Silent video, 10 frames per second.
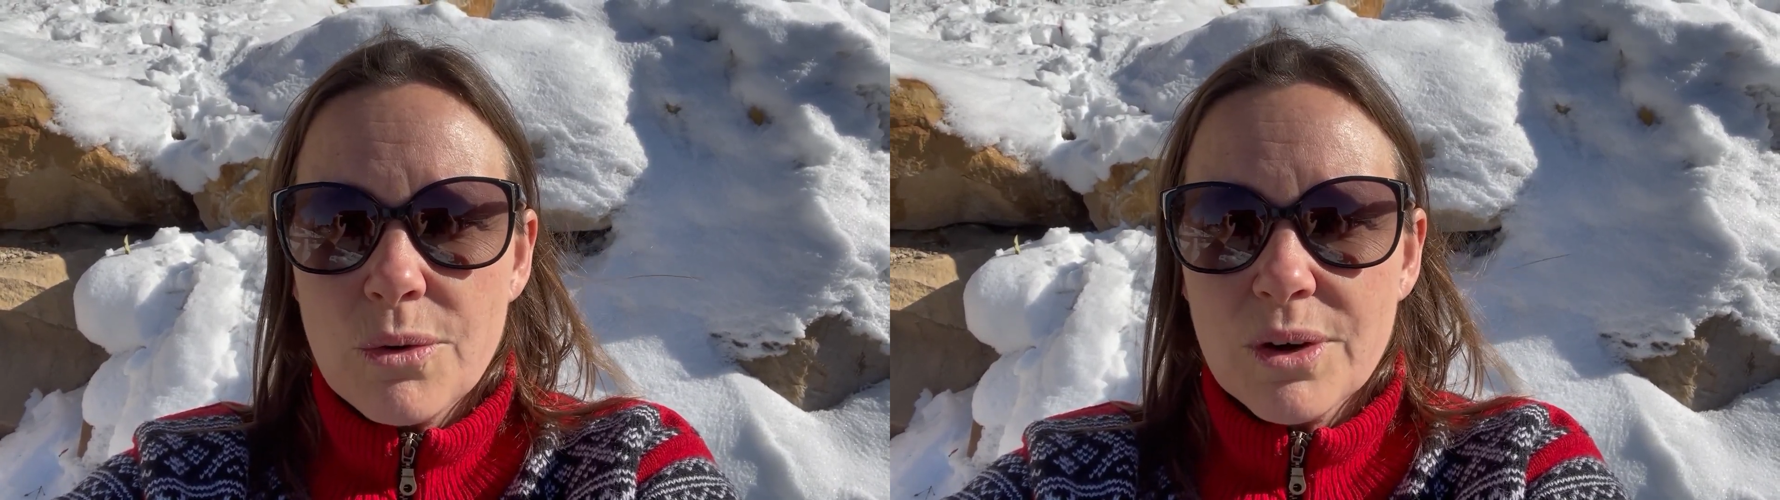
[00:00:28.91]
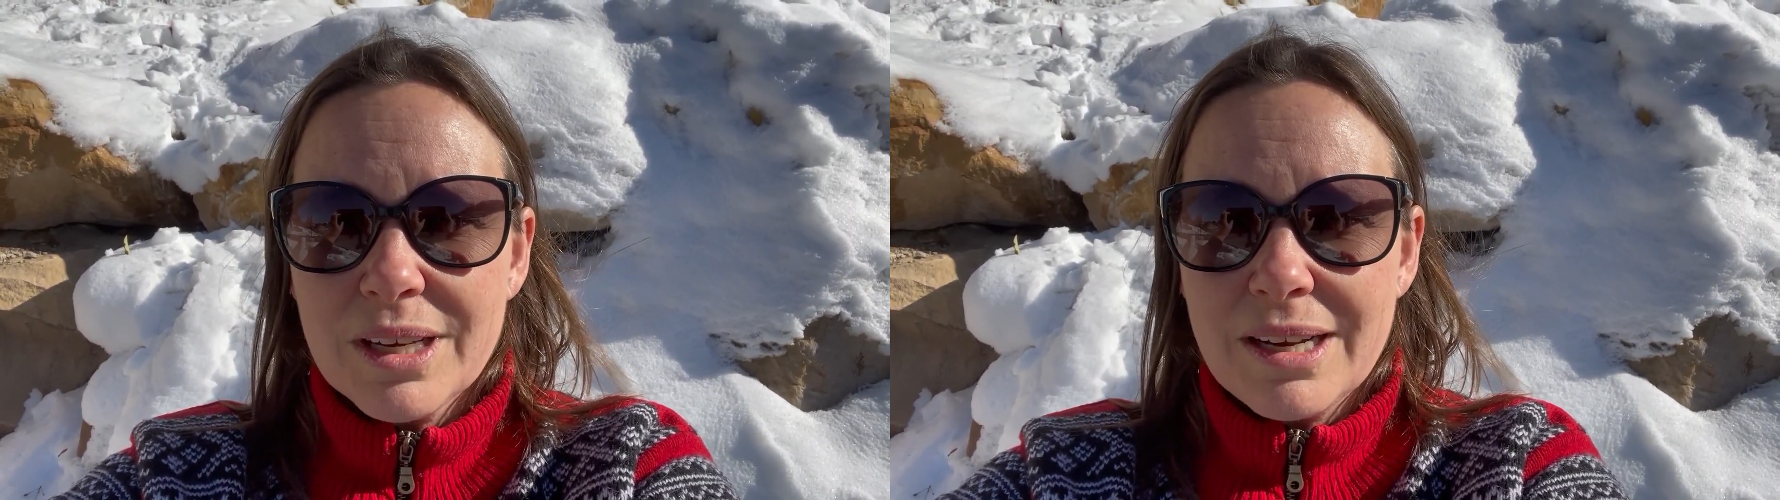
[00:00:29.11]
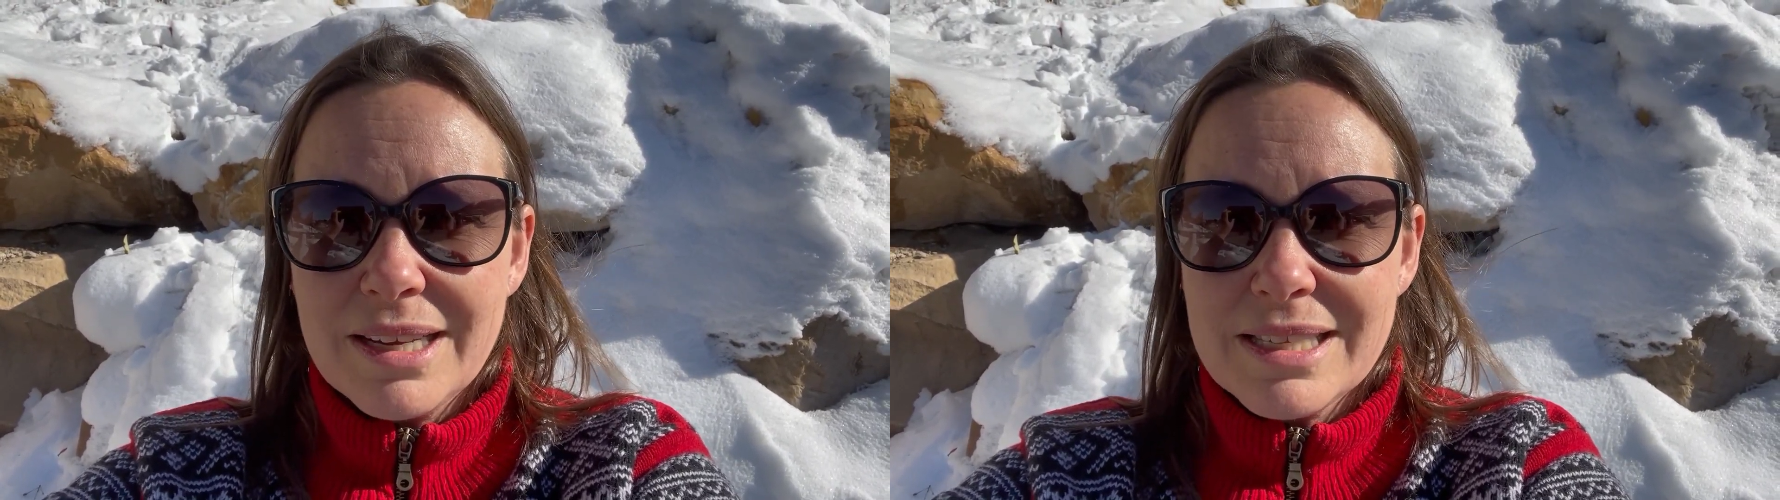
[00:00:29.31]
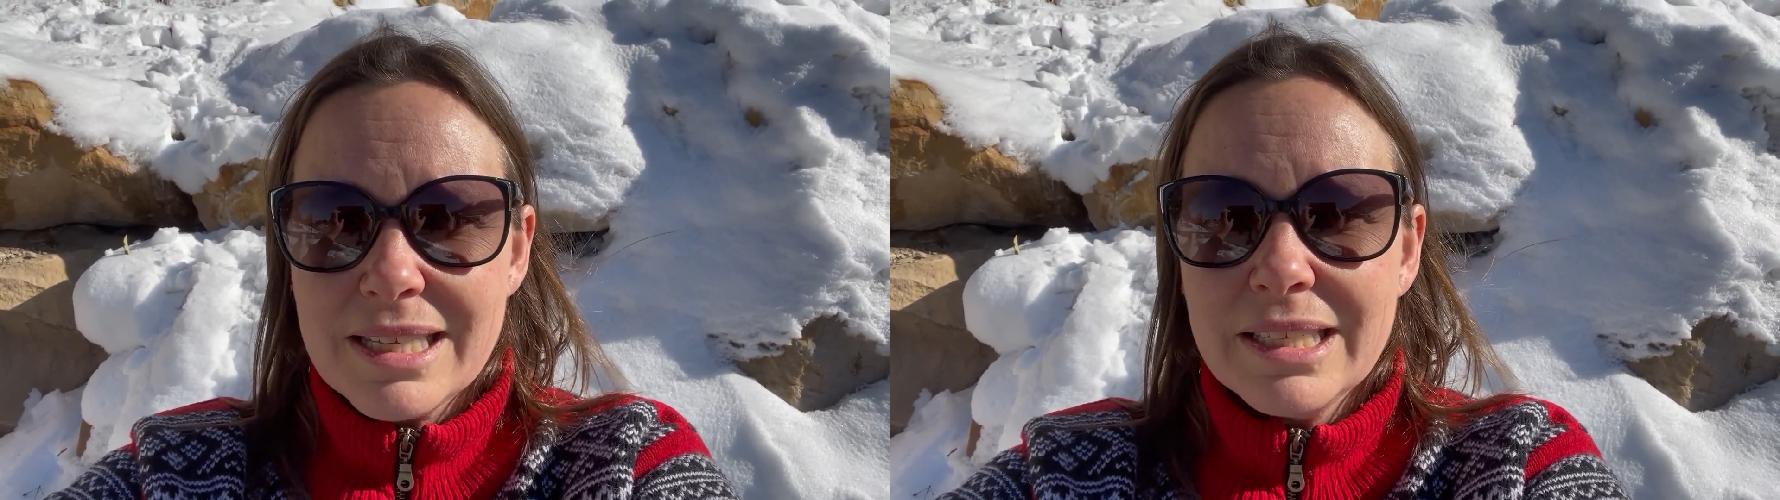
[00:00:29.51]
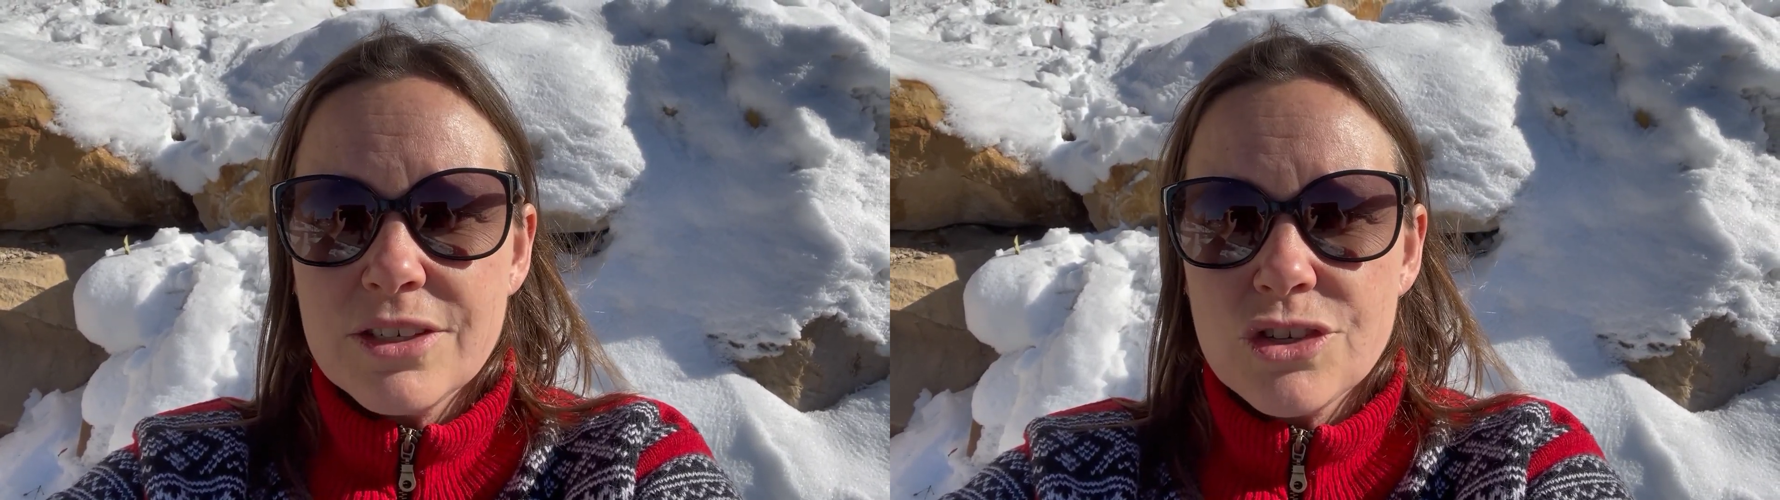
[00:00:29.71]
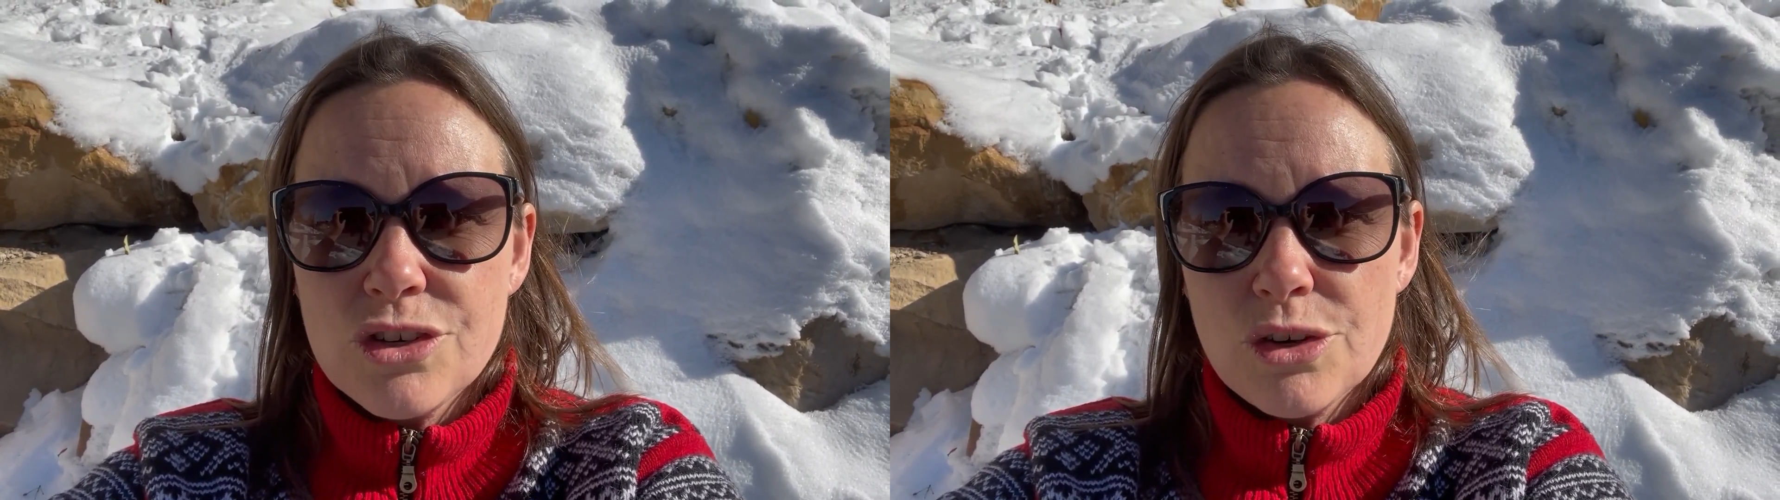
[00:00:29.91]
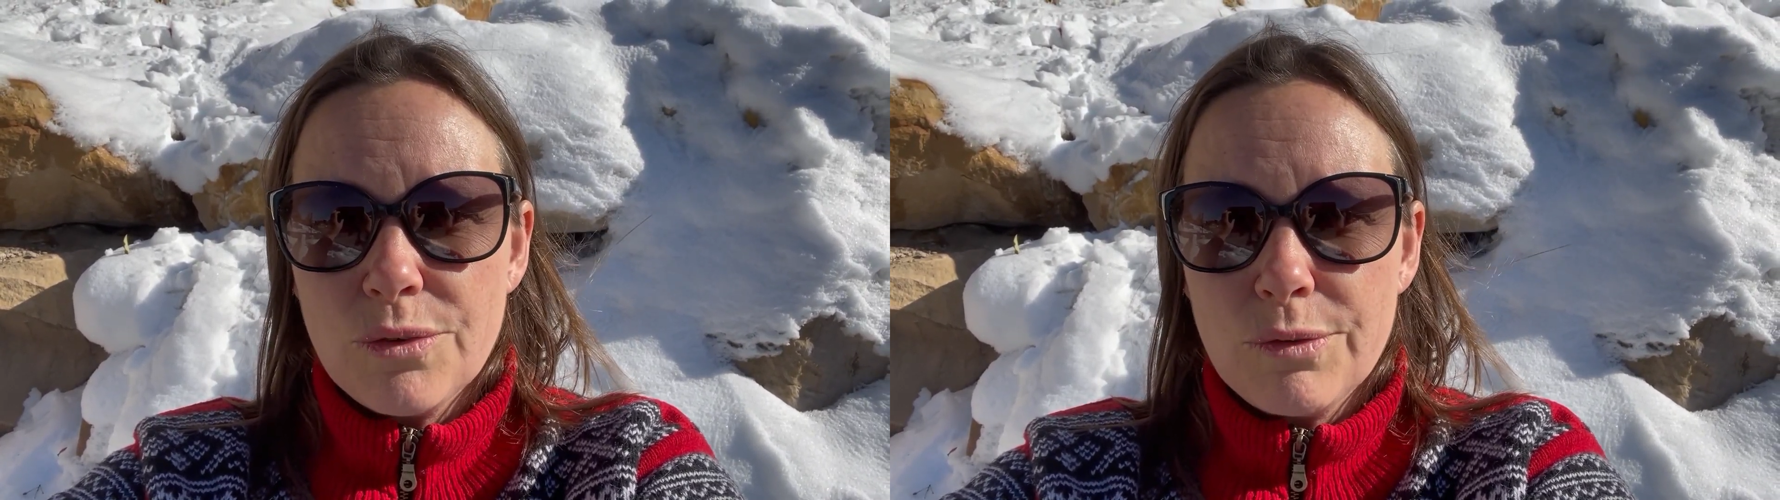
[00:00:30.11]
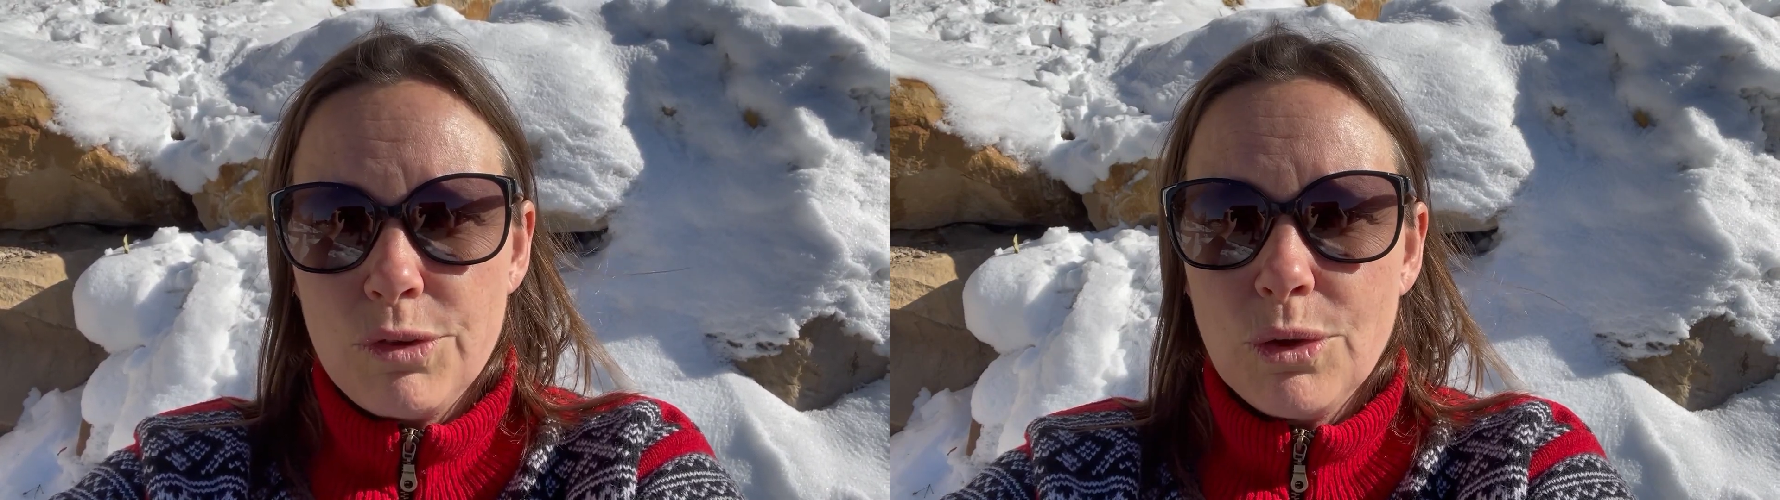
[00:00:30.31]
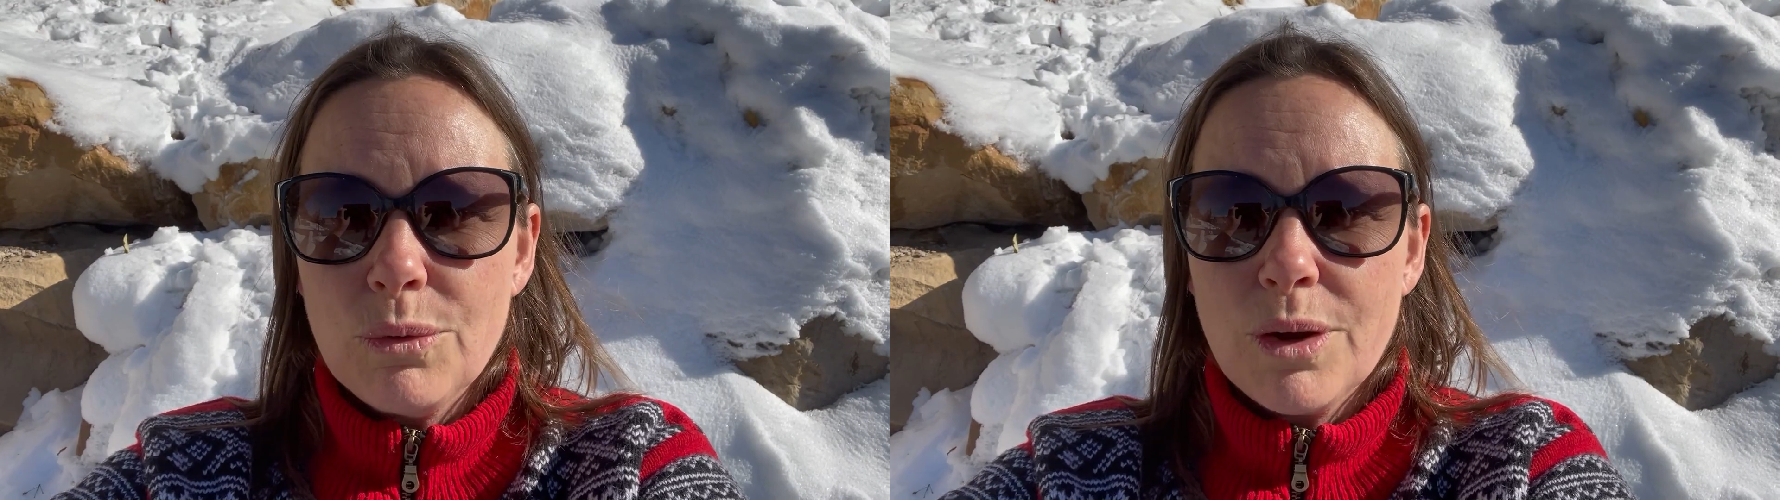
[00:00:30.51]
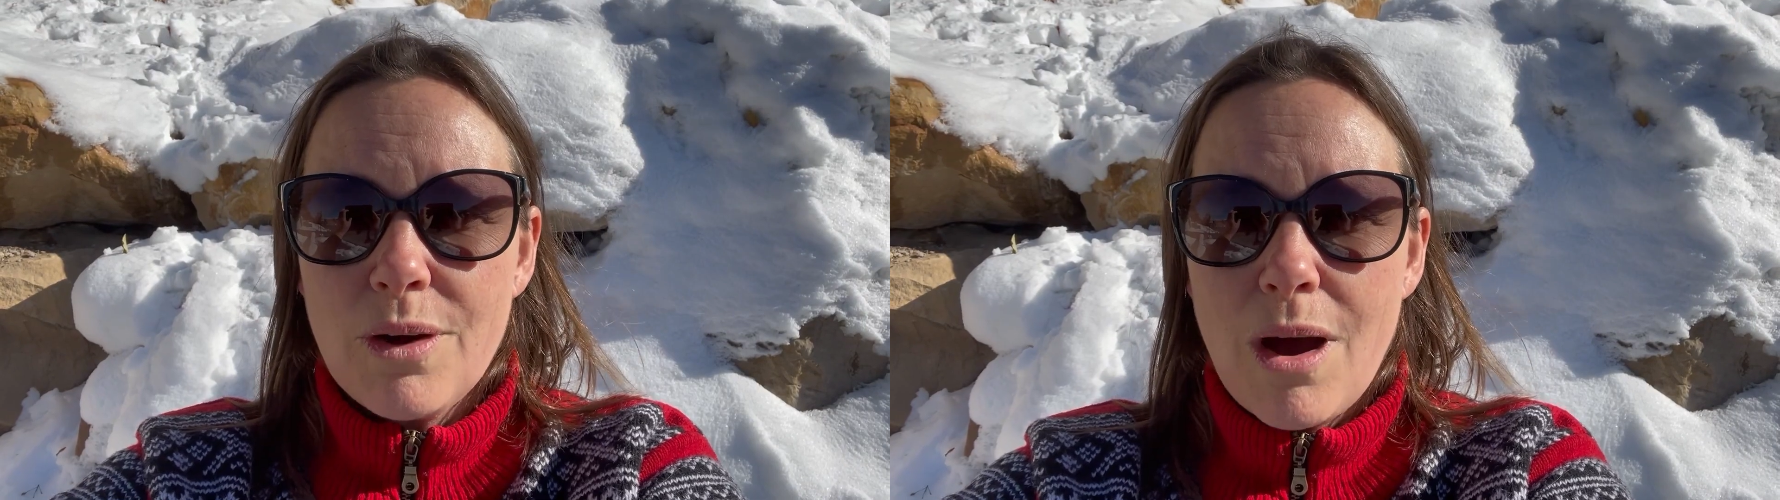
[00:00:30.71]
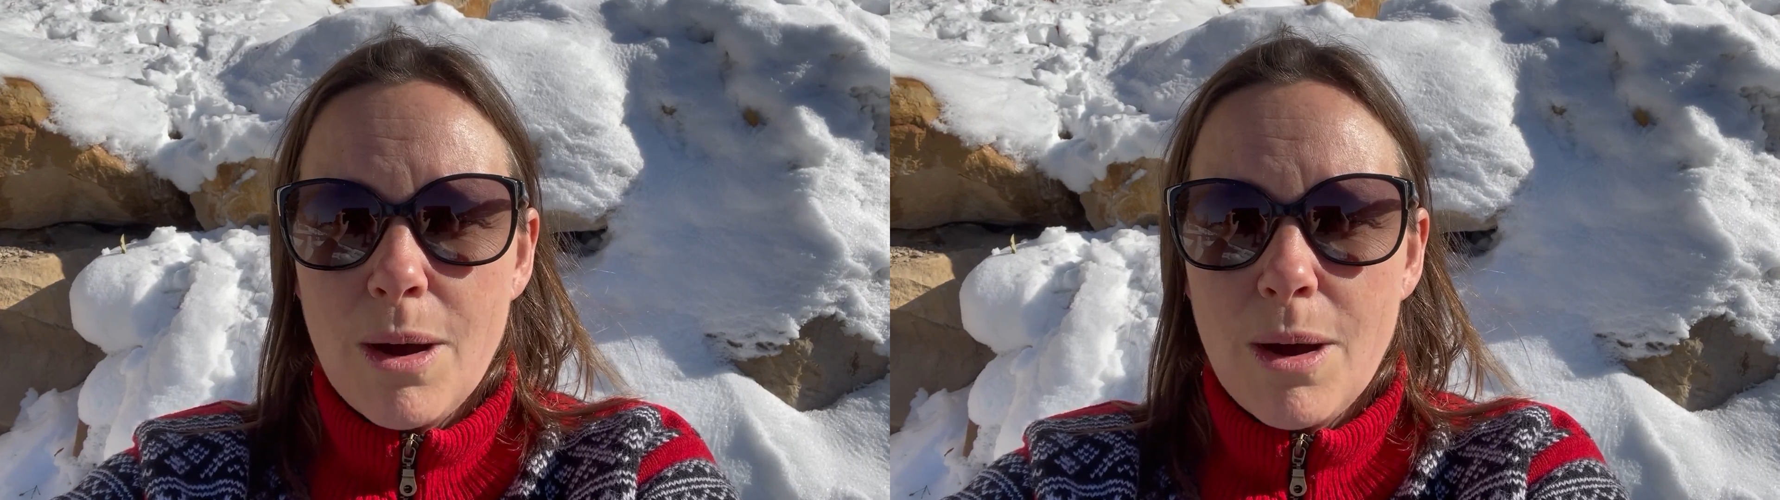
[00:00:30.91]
organize the literature review on